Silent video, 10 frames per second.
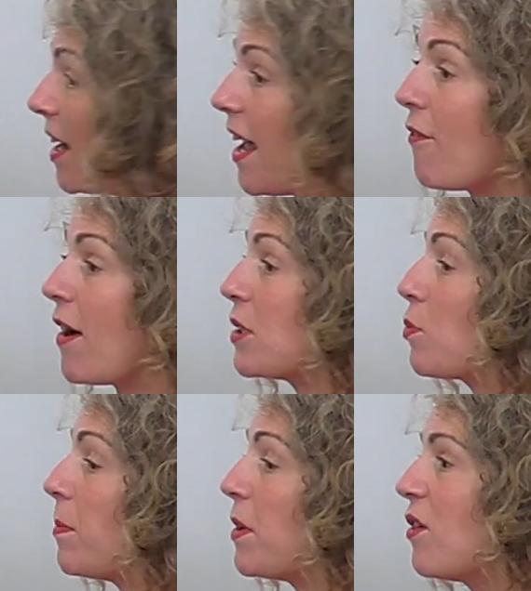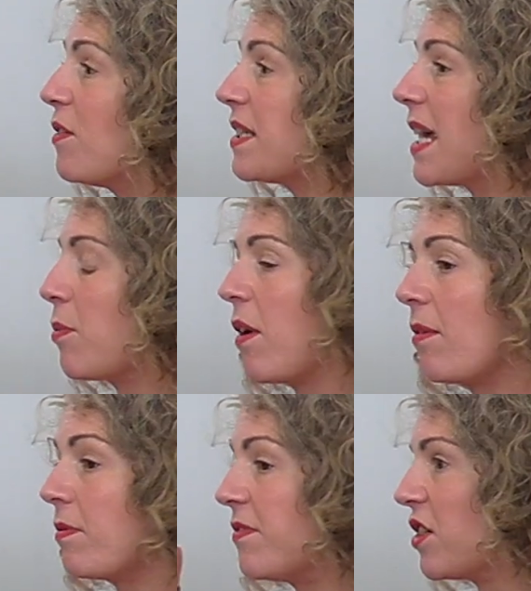And I've had women who've said,
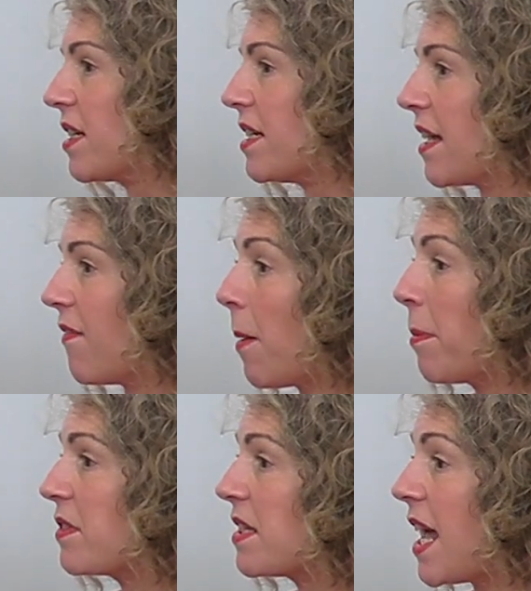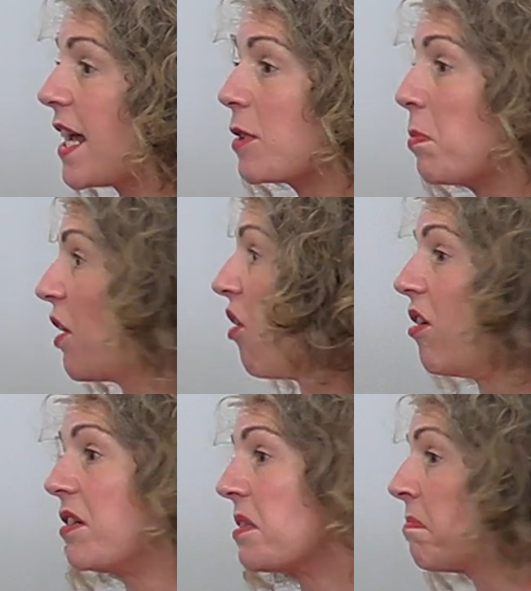well, we've just had to give up on sex
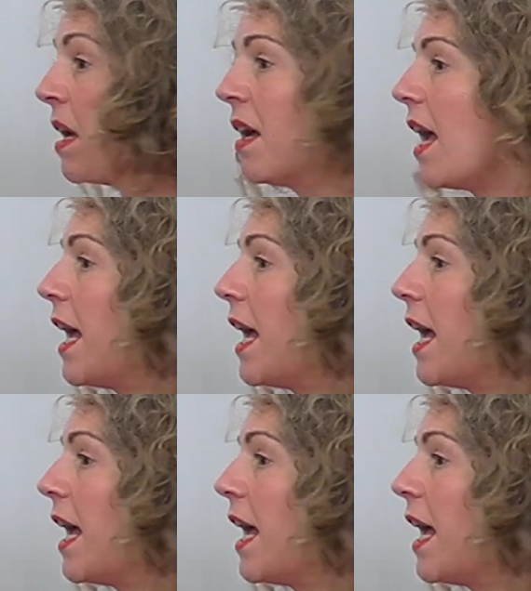because